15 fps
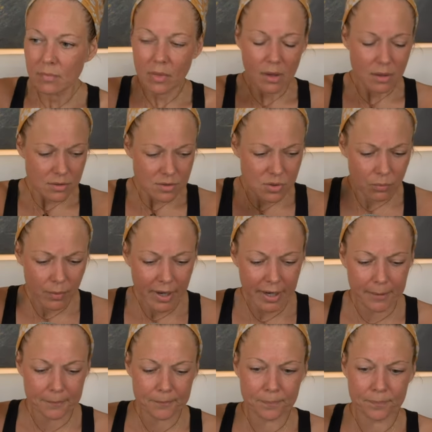So running,
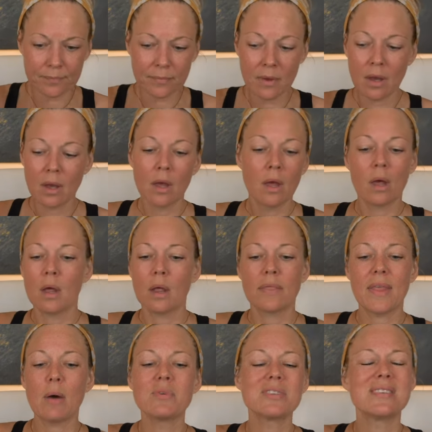
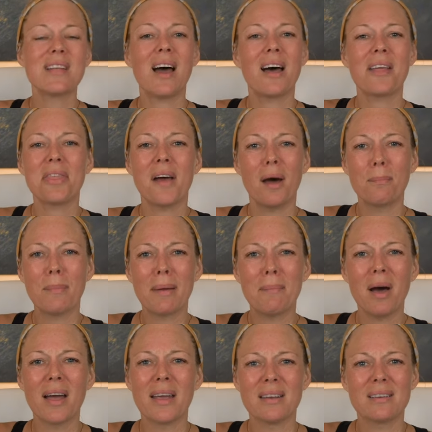that was not a thought in my
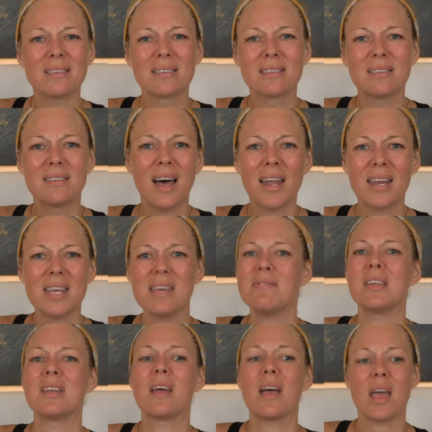mind. Not
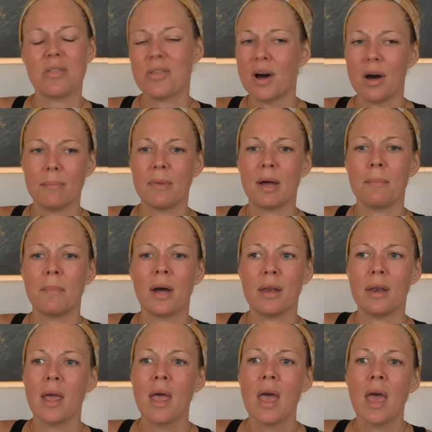even a thought in my mind.
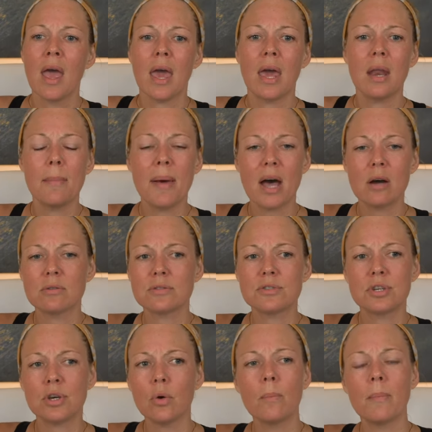And about
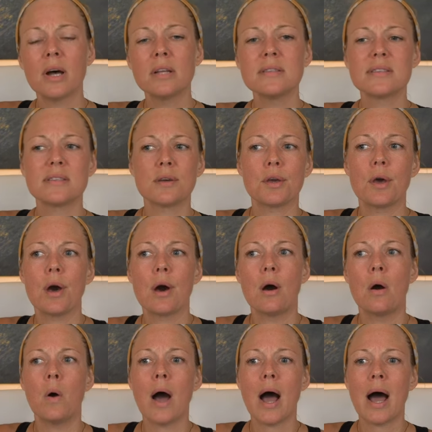2 months
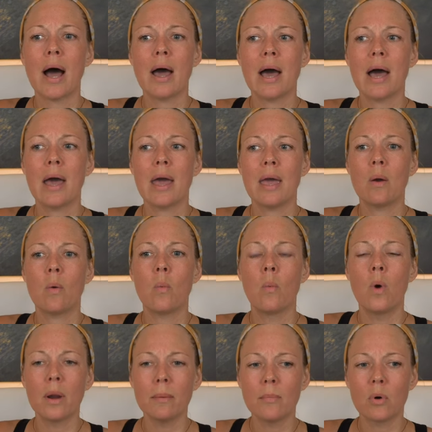ago, I
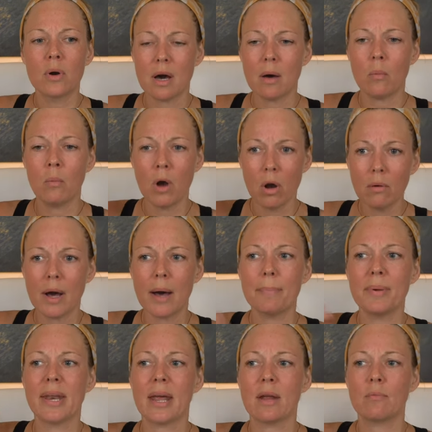one morning woke up,
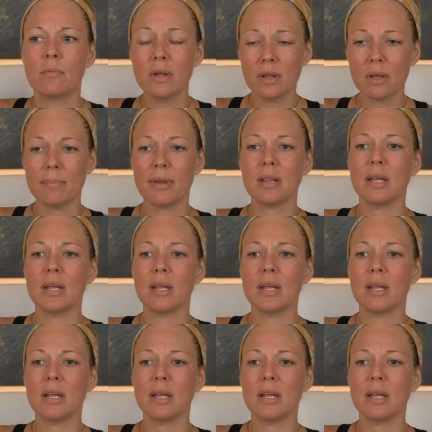and I had really been